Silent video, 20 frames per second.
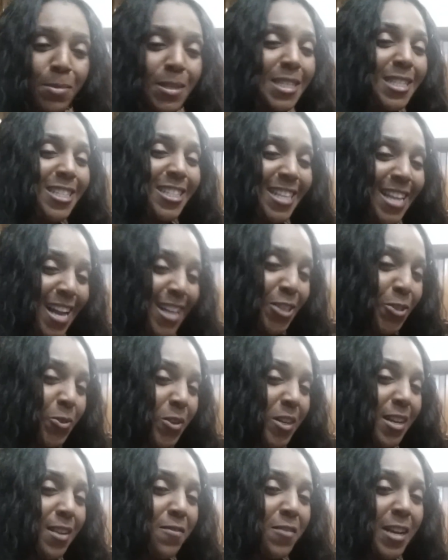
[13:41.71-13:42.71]
it's
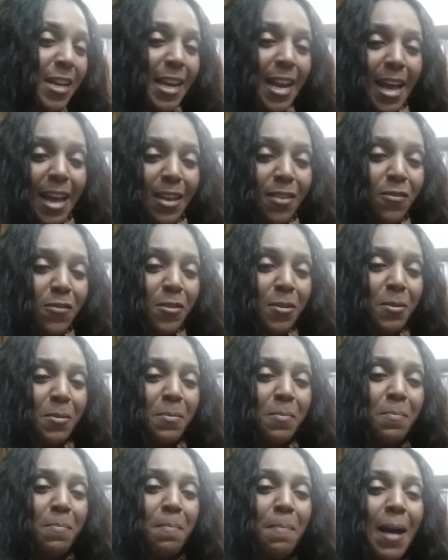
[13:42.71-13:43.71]
Janatra Living Life.
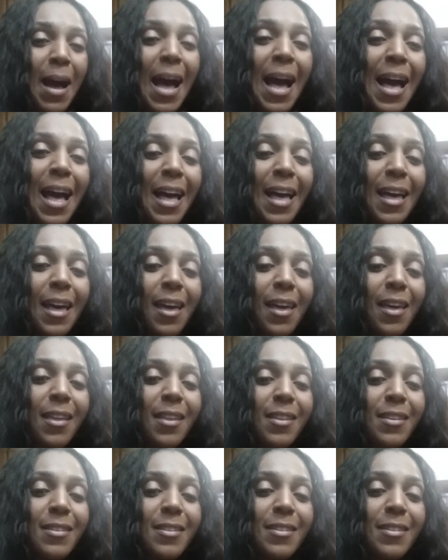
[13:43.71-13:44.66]
Bye.